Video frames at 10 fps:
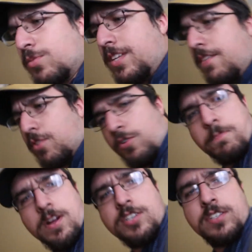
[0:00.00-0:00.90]
really it for group
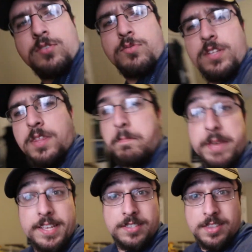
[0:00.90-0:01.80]
projects. It's really the
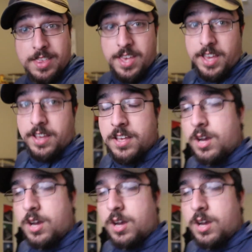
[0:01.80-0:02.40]
biggest thing